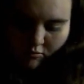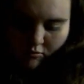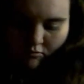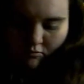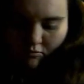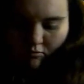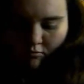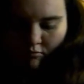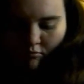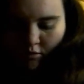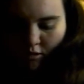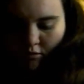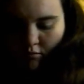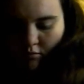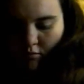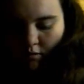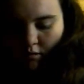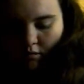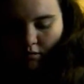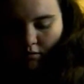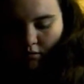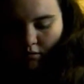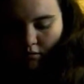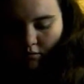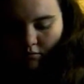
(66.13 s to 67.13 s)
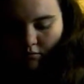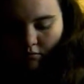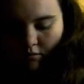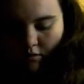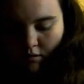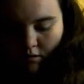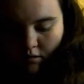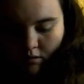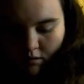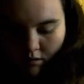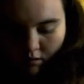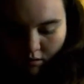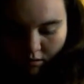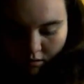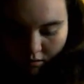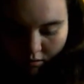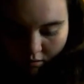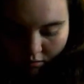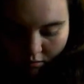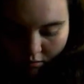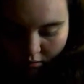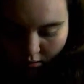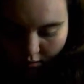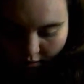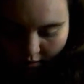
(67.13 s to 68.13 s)
Oh, I don't know you.
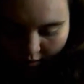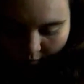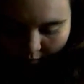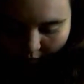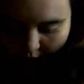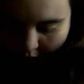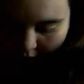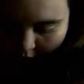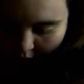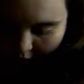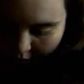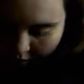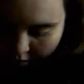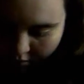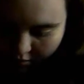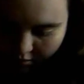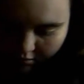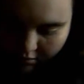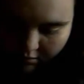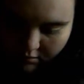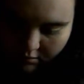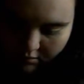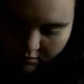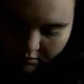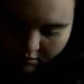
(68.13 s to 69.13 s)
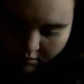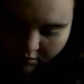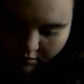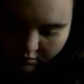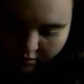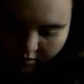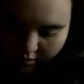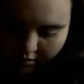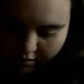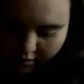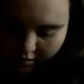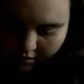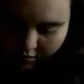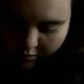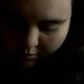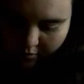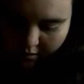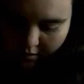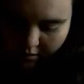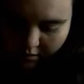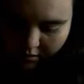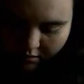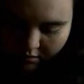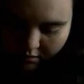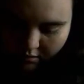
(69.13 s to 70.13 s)
I like the pink one. I don't like the color
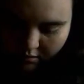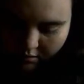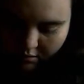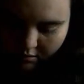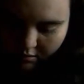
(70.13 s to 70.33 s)
pink.